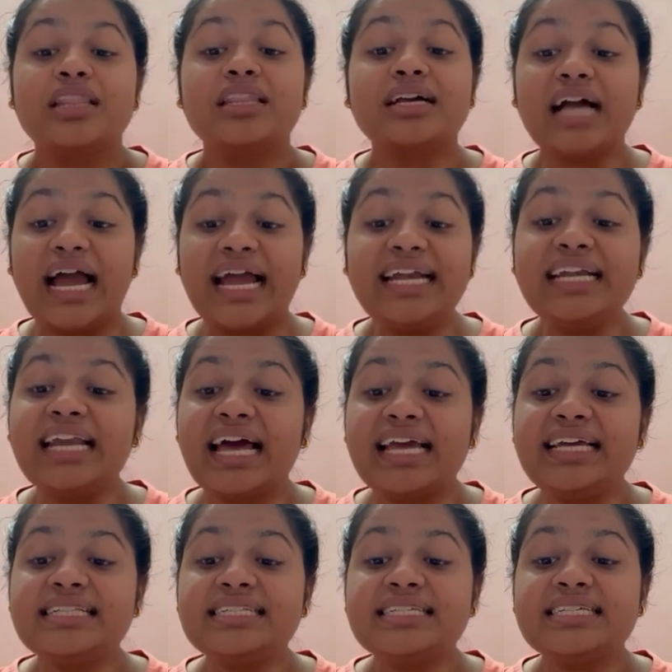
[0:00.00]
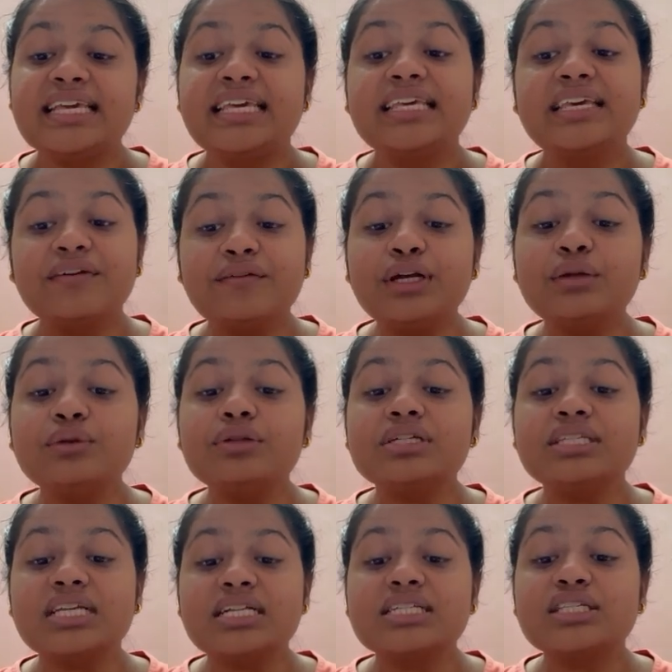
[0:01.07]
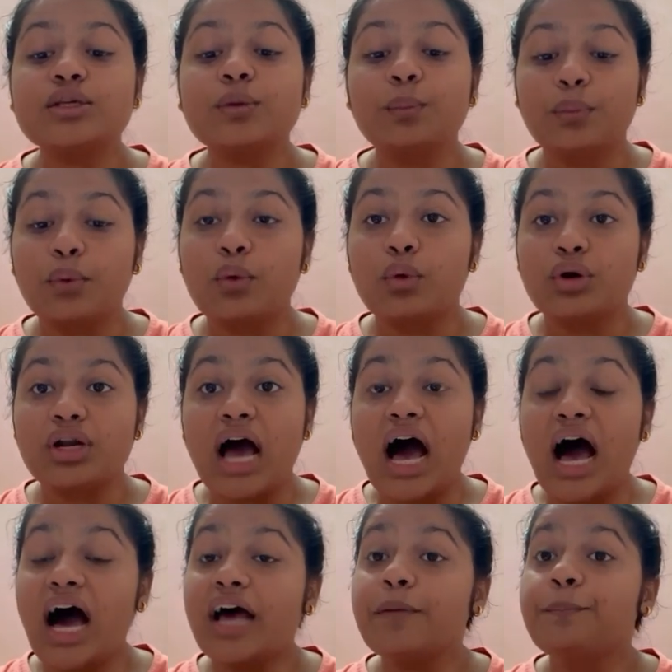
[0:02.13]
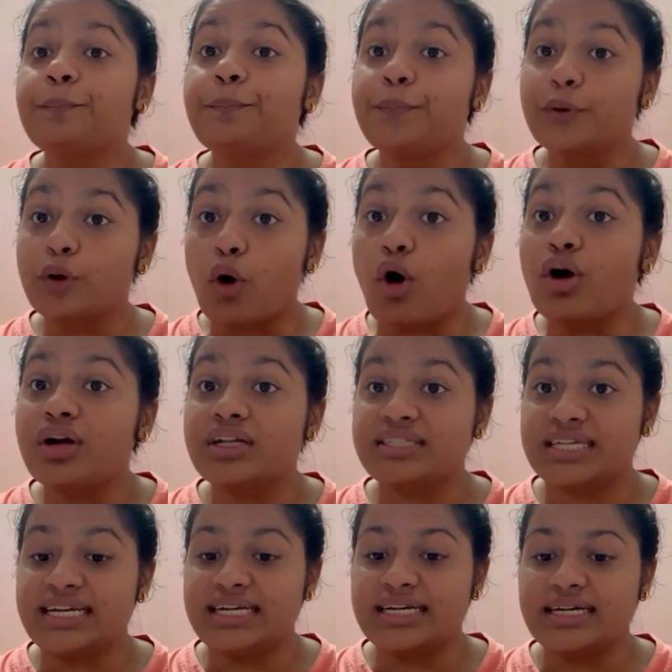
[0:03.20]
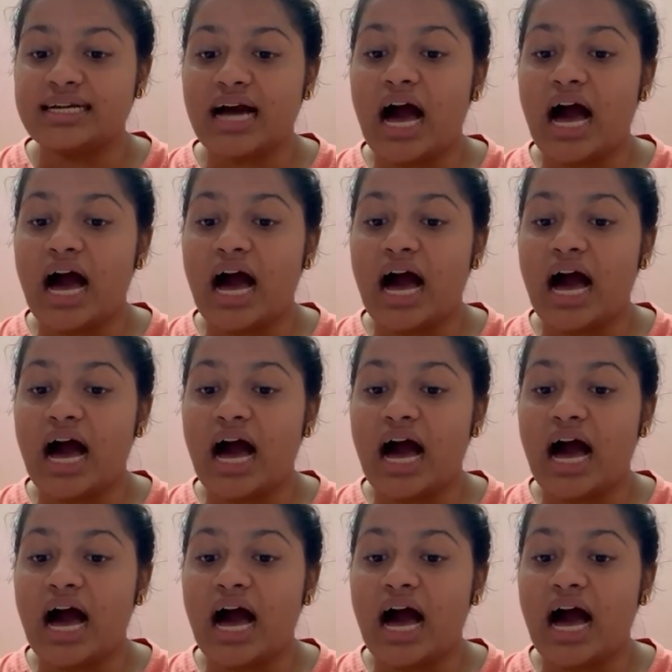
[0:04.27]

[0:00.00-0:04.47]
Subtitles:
The guidelines given to the censor board are broad standards,